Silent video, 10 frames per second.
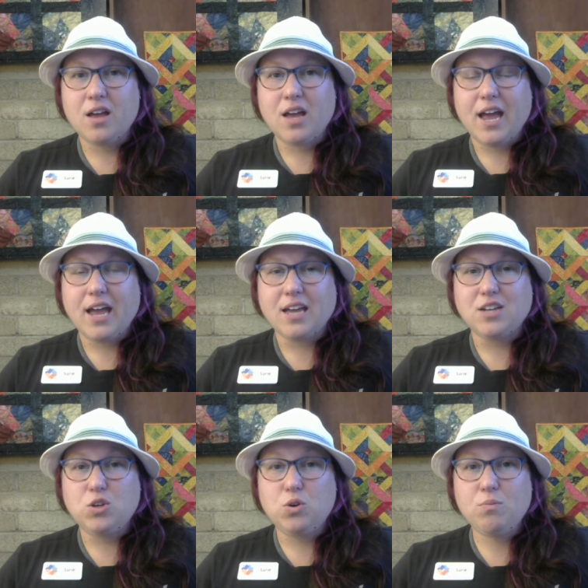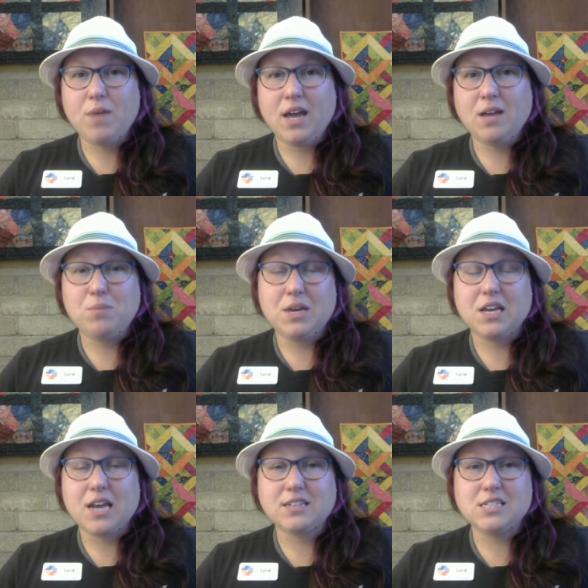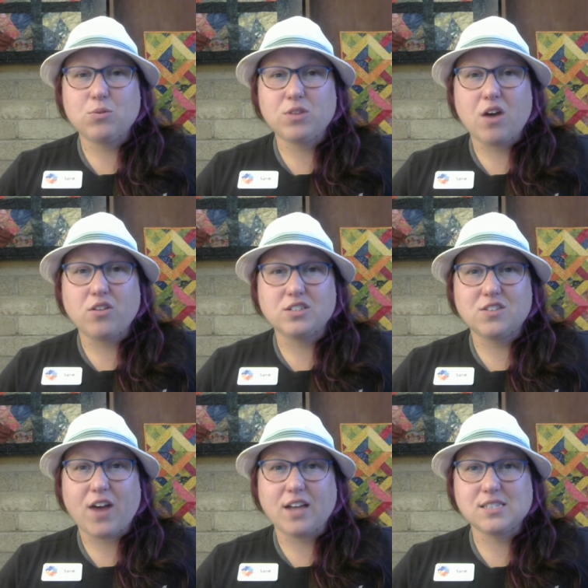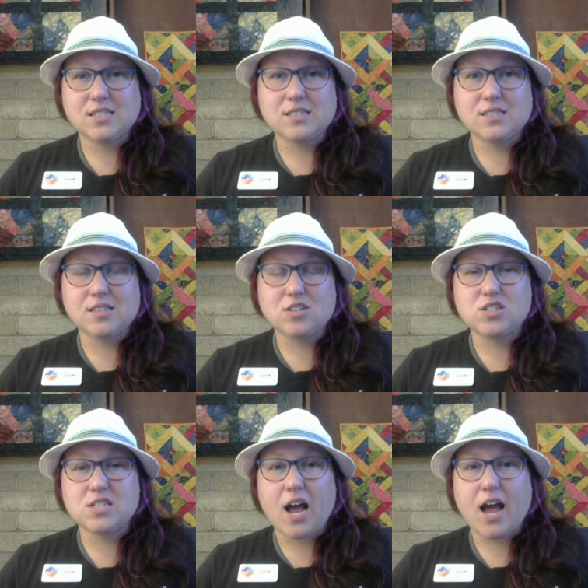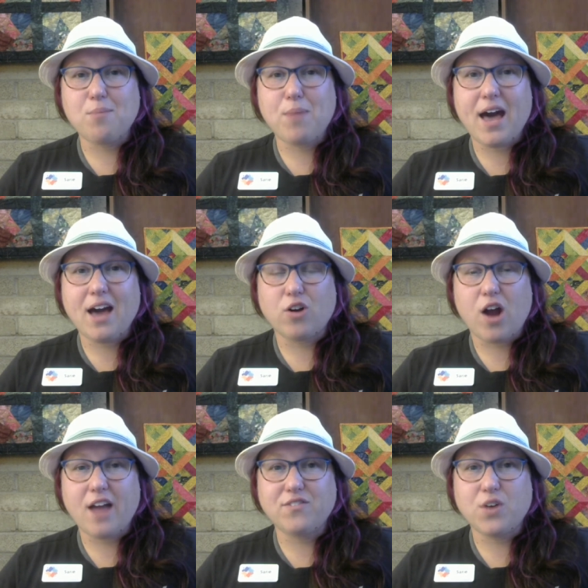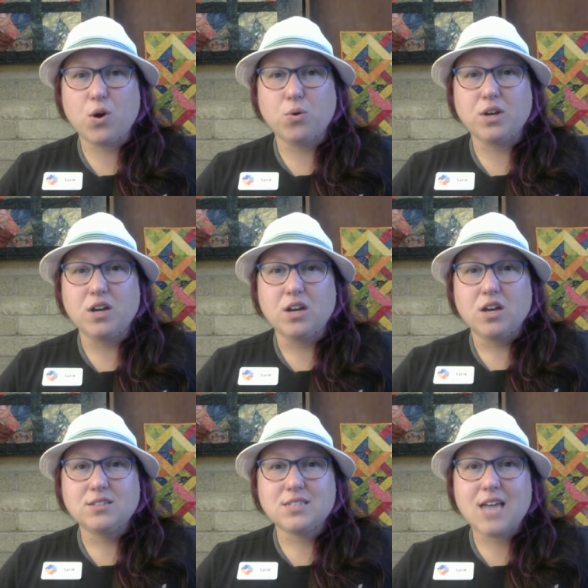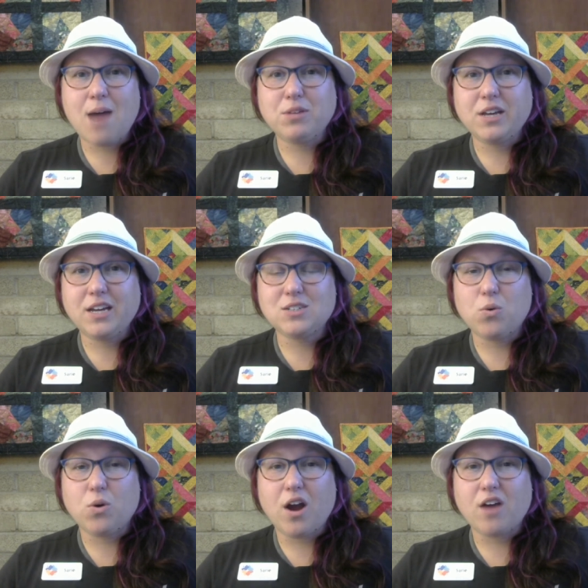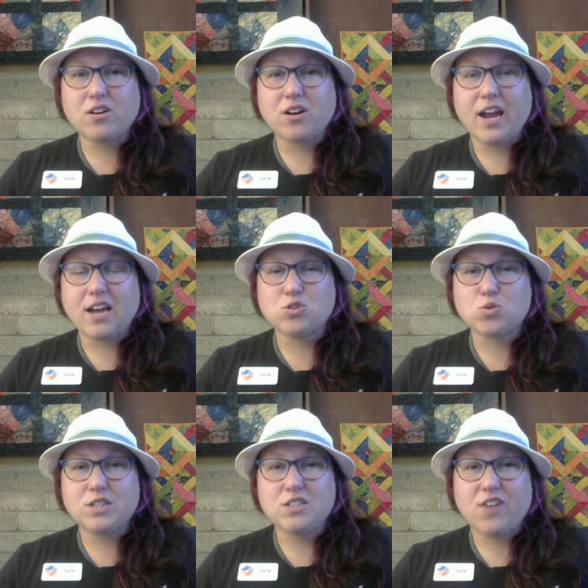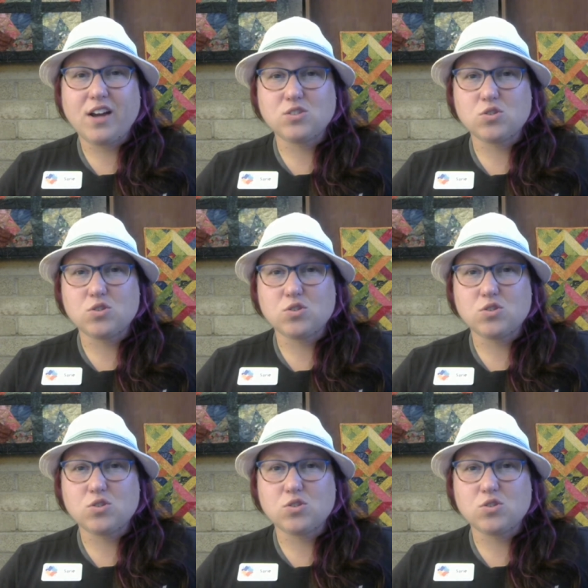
and you may be connecting with other devices such as an iPad or iPhone, tablet, or other Android device or